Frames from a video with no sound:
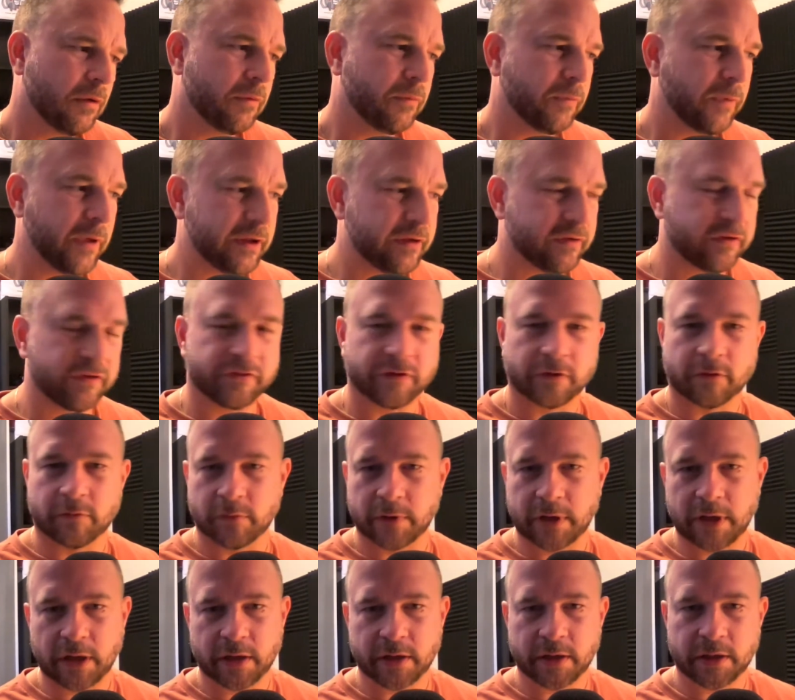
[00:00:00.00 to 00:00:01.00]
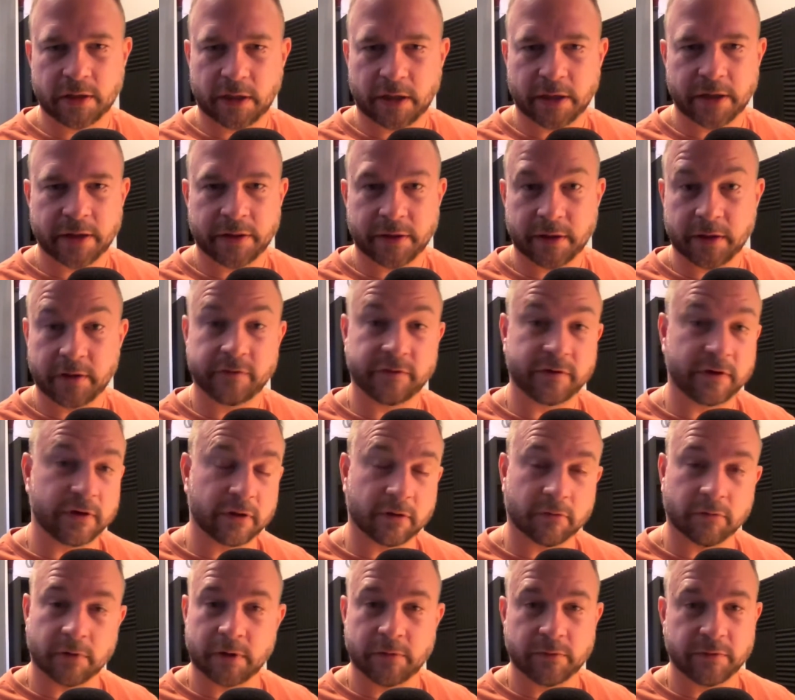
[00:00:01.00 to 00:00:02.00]
may disagree on a lot of things and
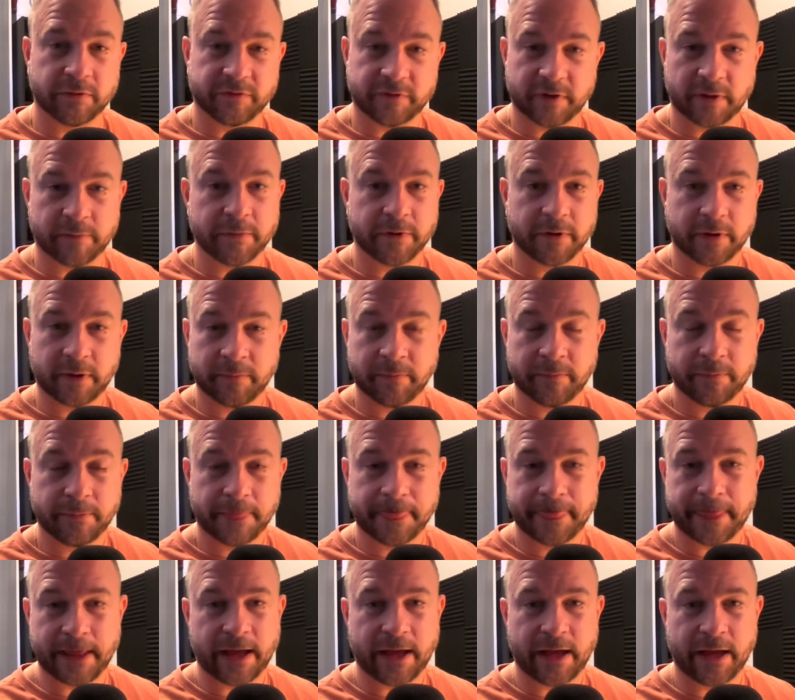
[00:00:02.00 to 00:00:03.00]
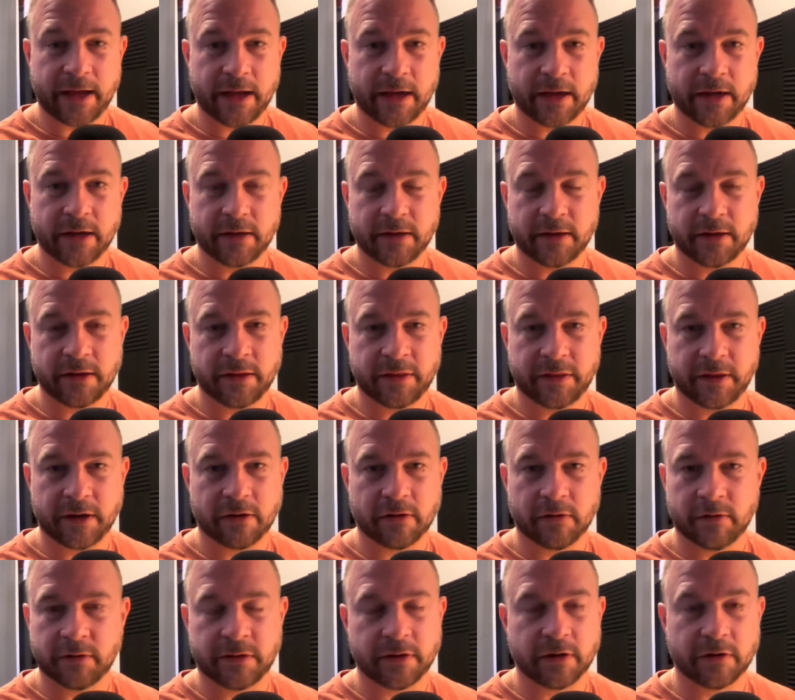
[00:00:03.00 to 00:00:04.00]
agree with some of them,
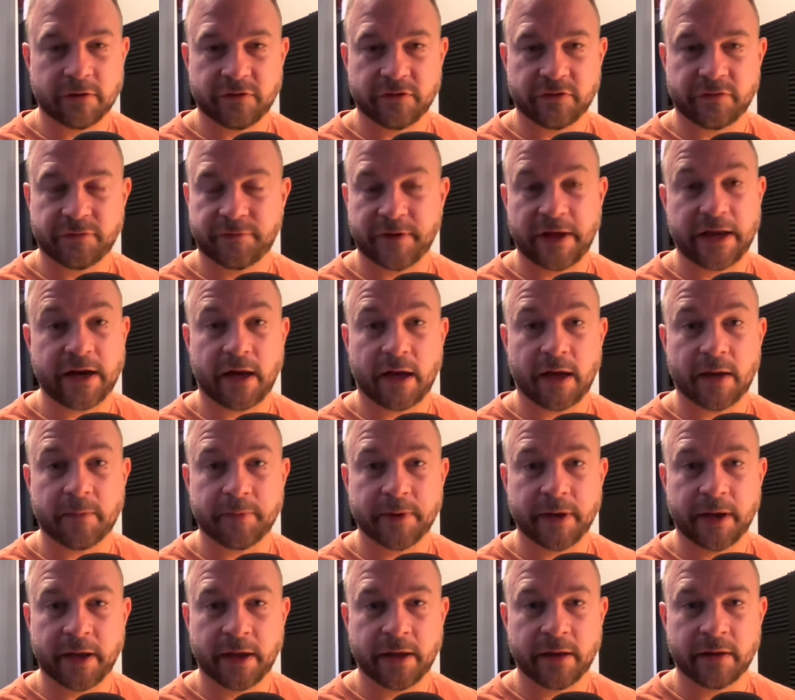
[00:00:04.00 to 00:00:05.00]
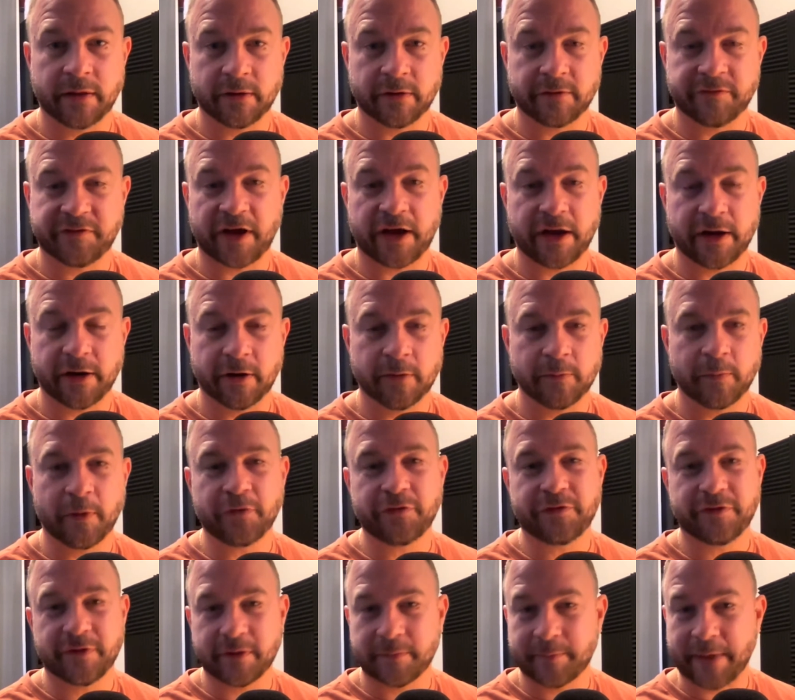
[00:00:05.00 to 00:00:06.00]
they're just fed up and they're tired.
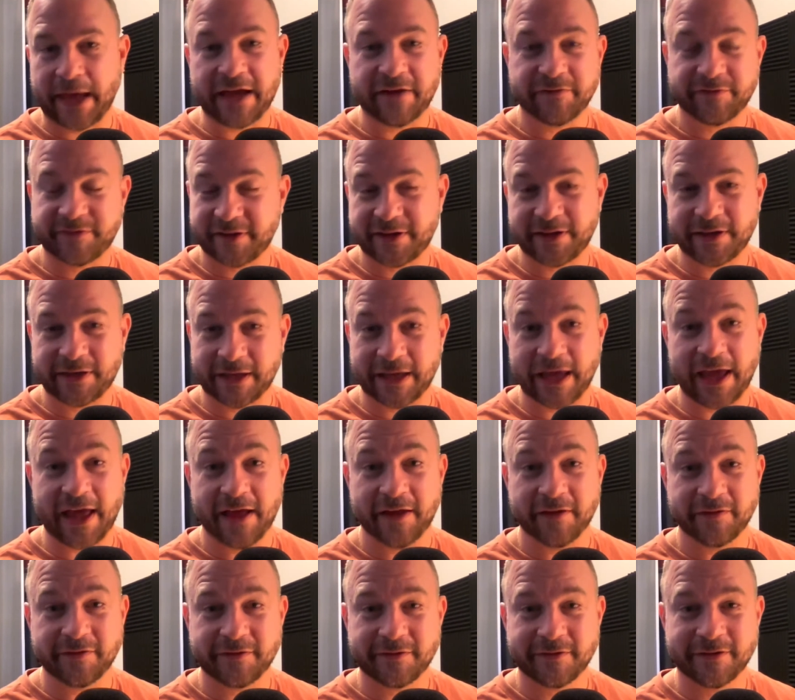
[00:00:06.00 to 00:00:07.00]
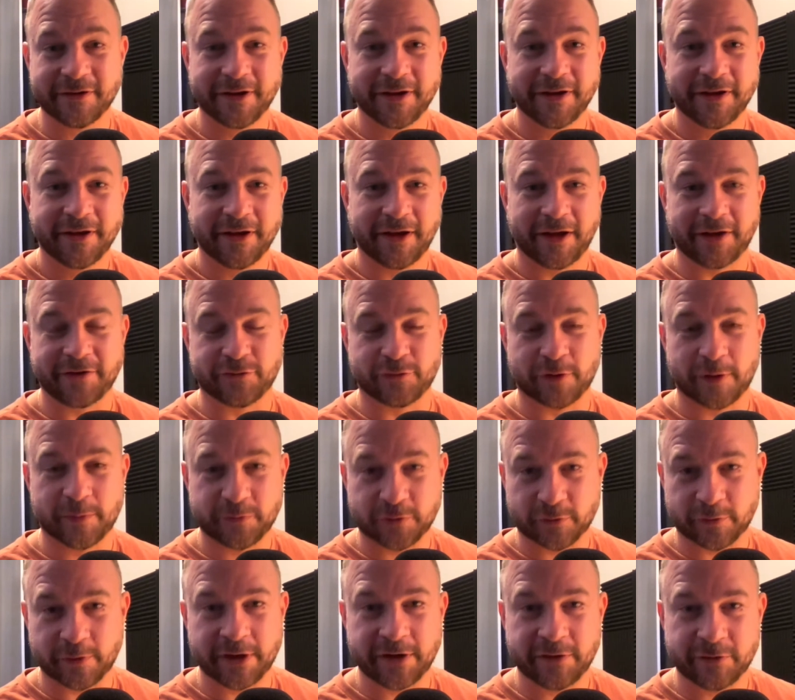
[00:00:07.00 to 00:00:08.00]
Most of them have TDS,
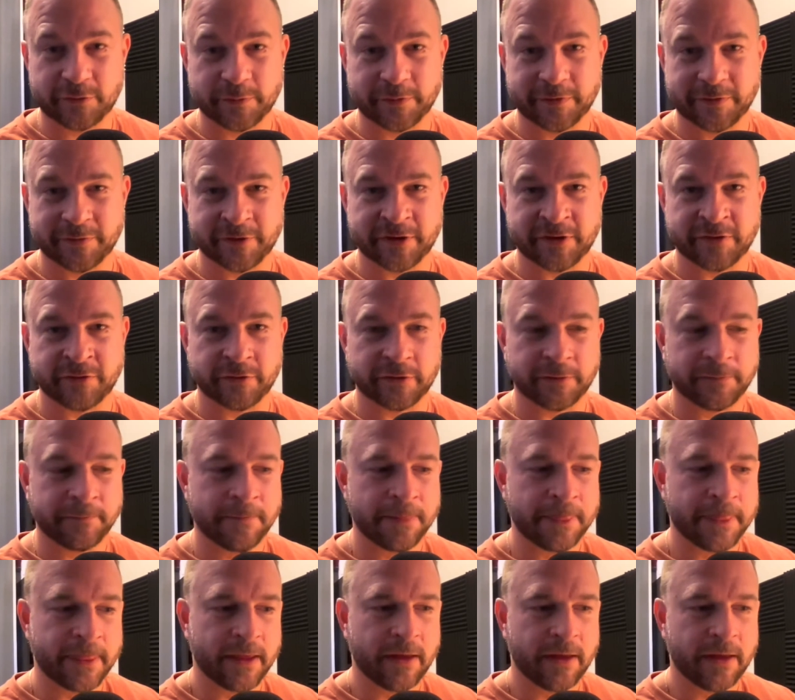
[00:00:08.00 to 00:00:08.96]
Trump derangement syndrome.